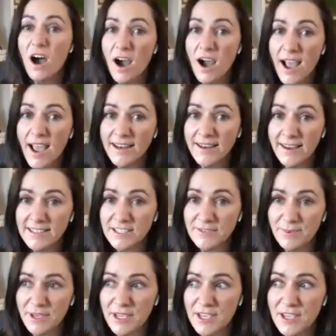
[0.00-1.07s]
I need to
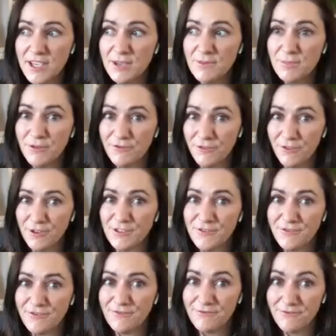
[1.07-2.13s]
be put first,
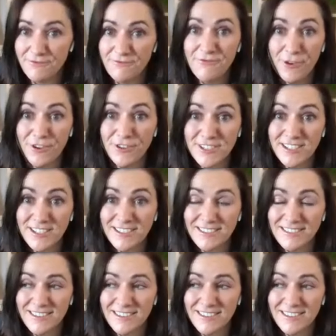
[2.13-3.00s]
first.